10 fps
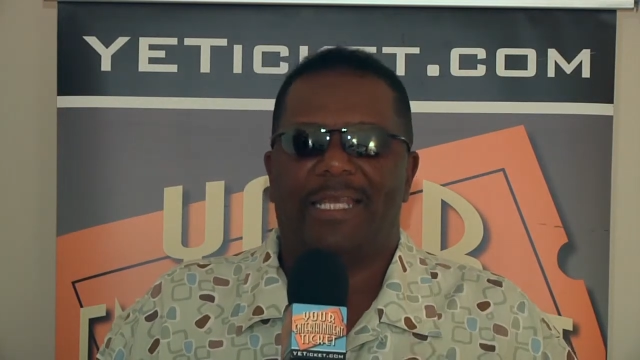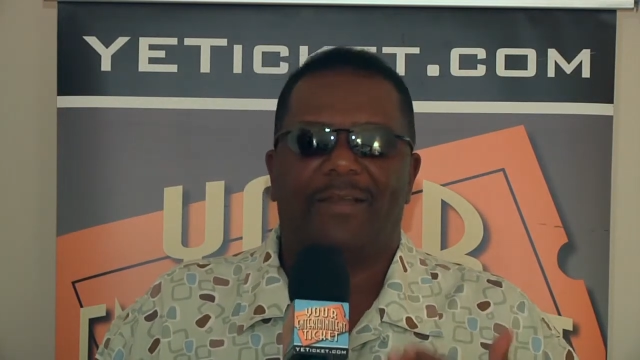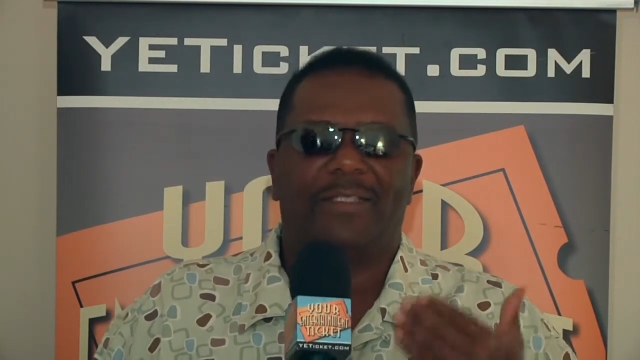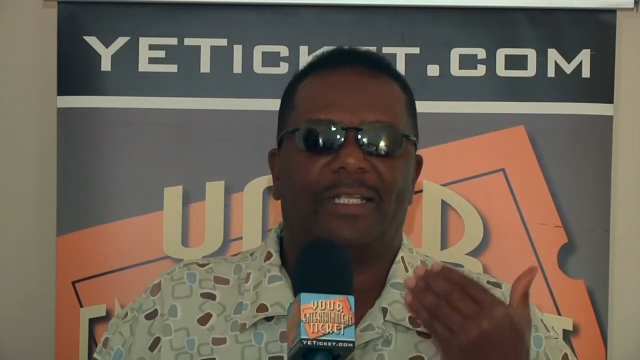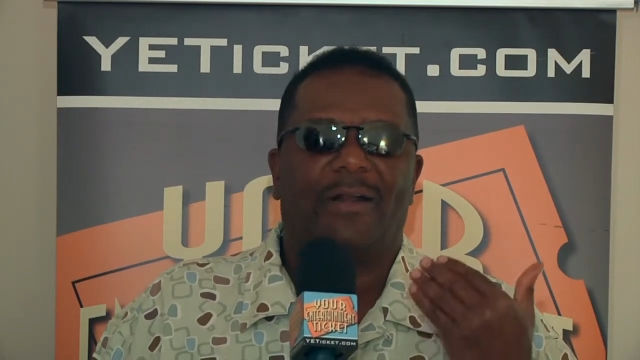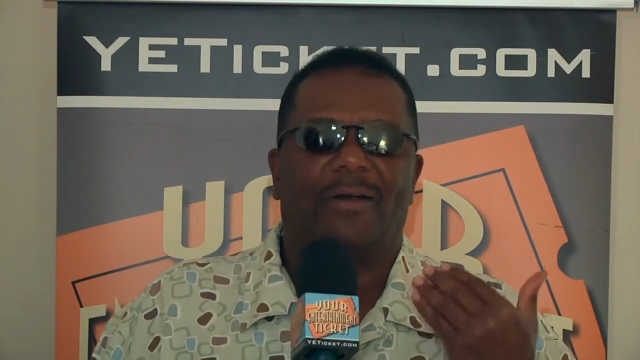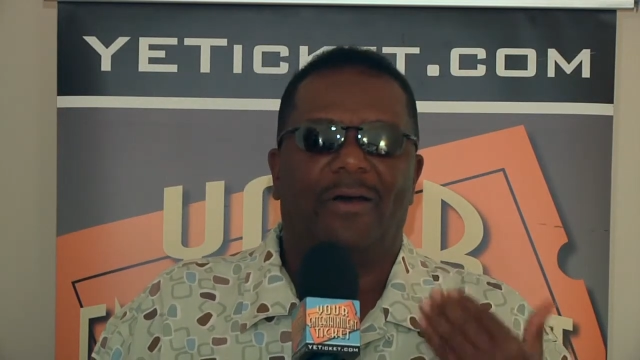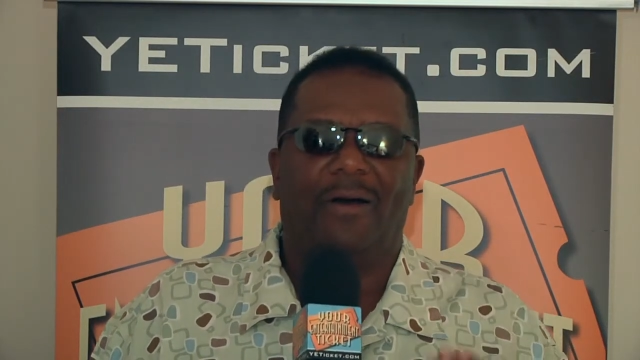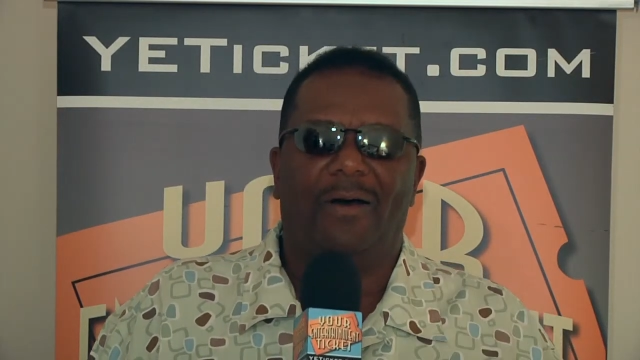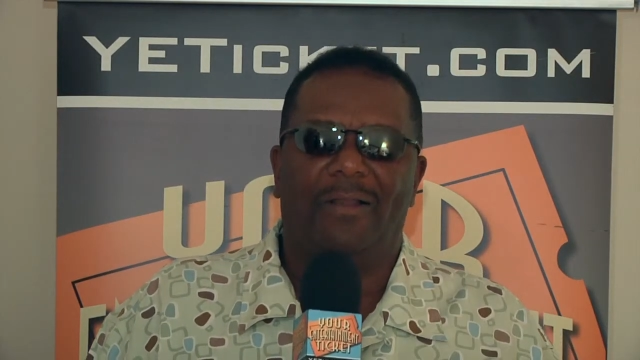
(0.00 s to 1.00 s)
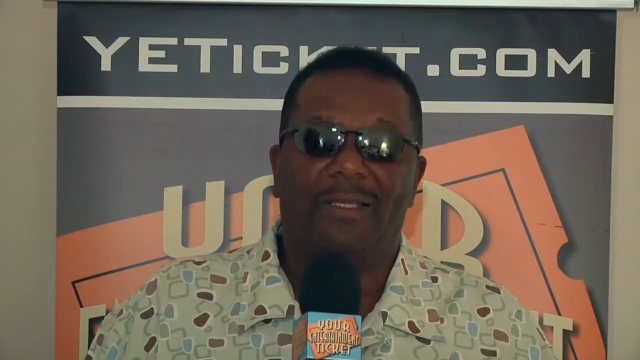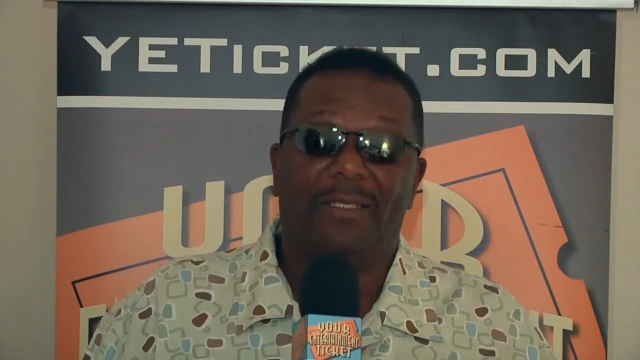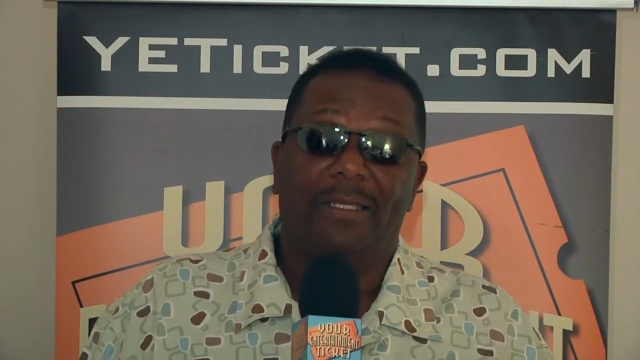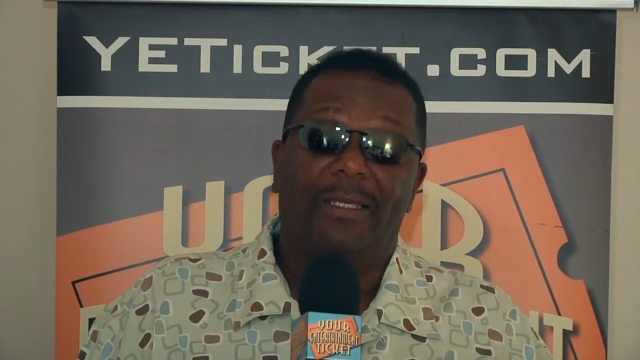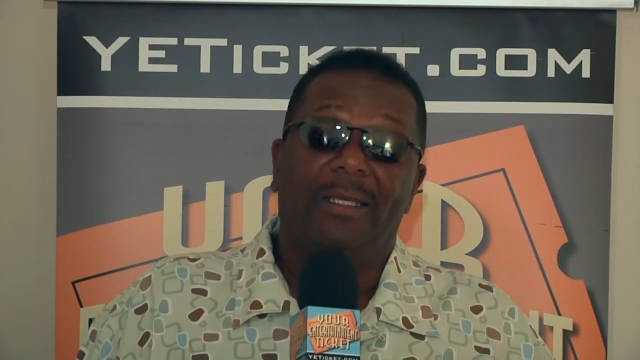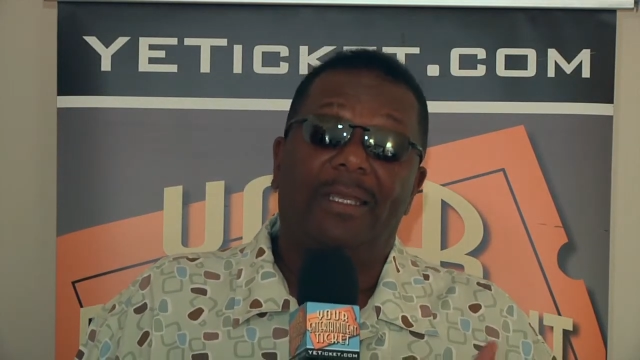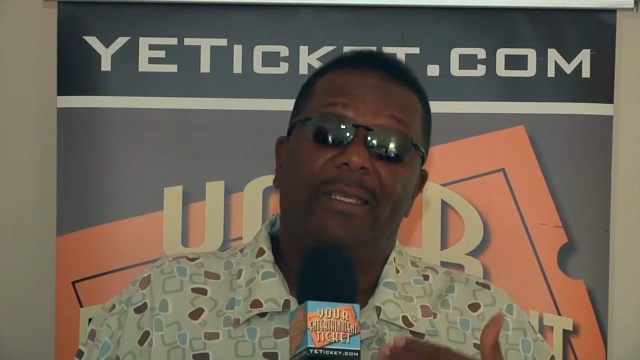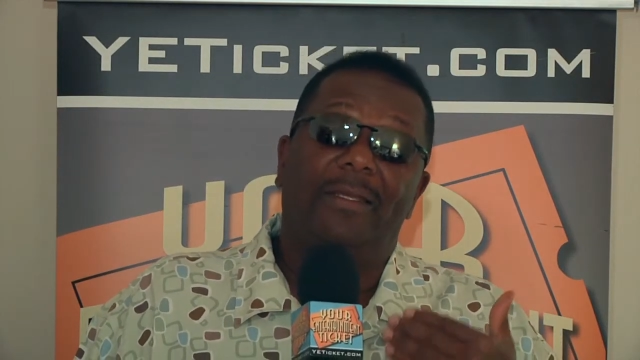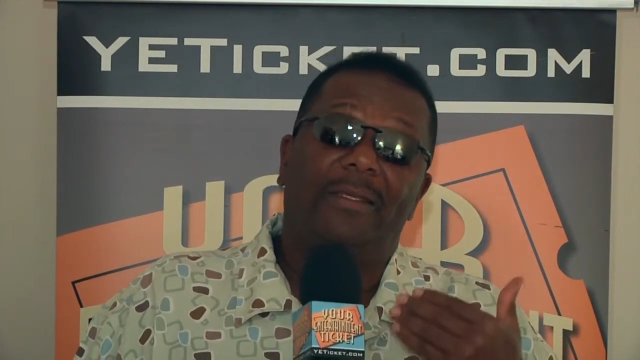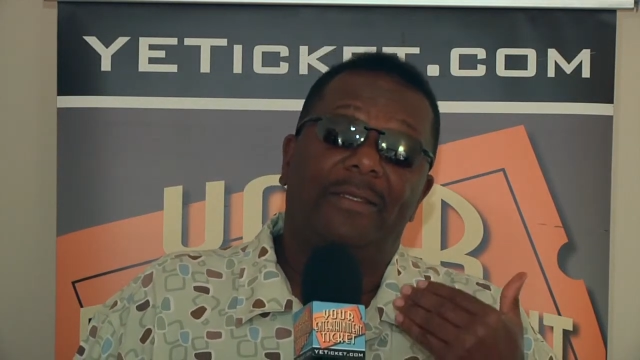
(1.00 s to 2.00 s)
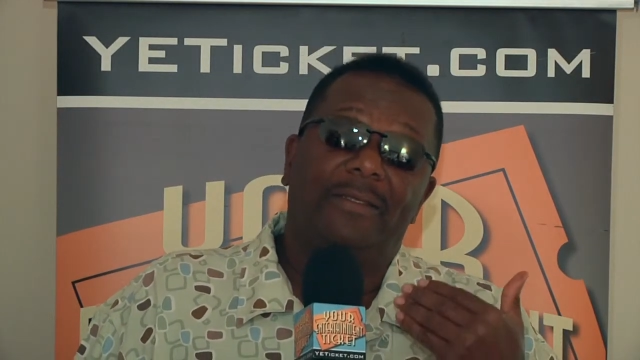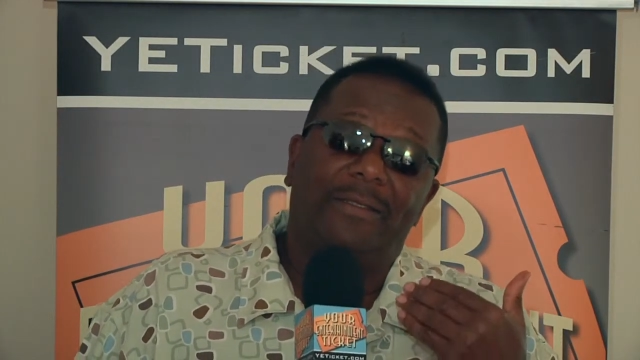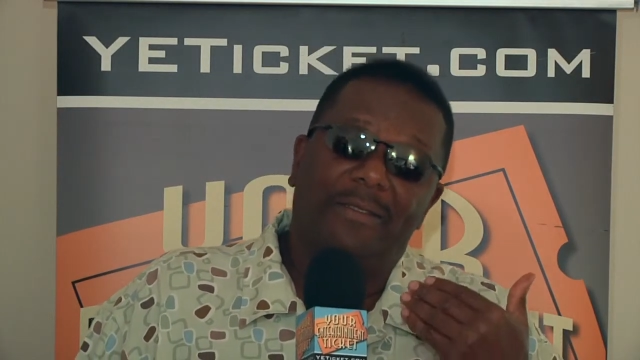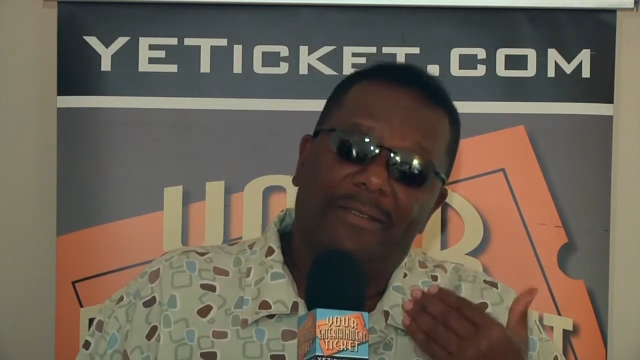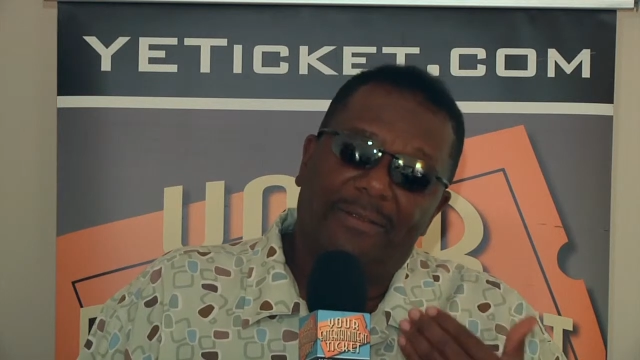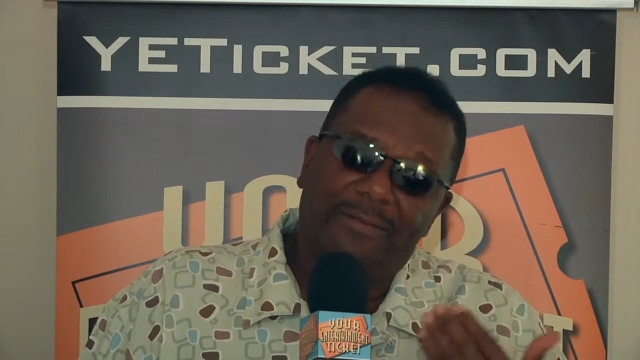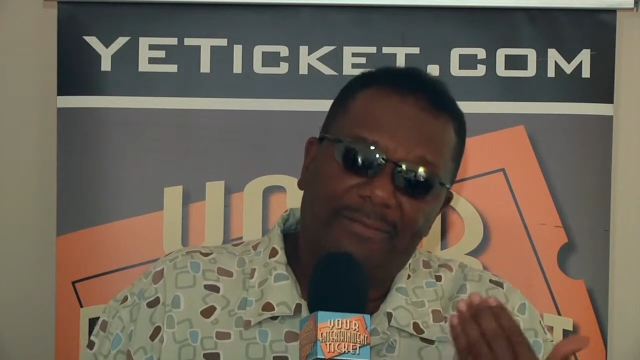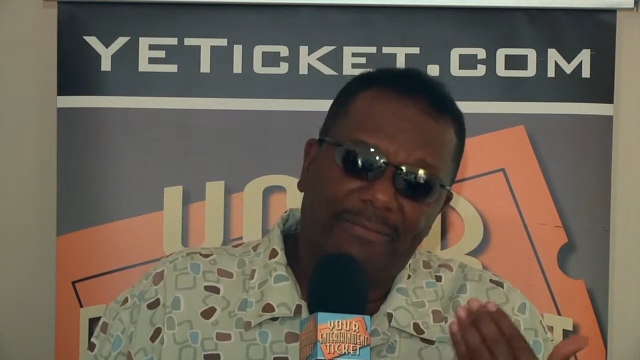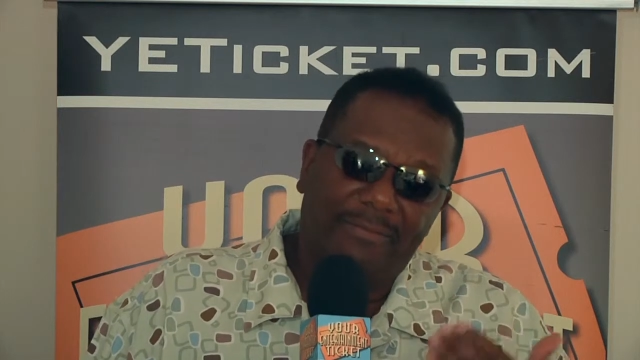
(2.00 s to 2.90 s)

Dad was an alcoholic. And, you know,